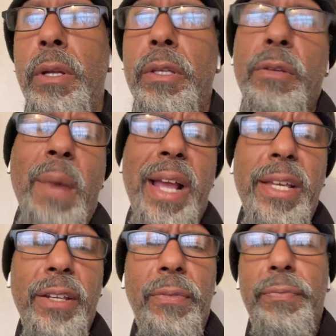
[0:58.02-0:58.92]
You might
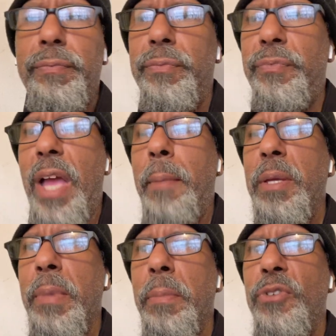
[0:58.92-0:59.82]
get a family
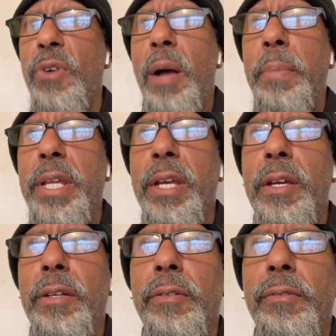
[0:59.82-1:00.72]
member dropping
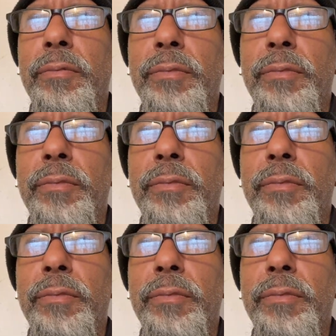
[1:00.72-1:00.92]
in,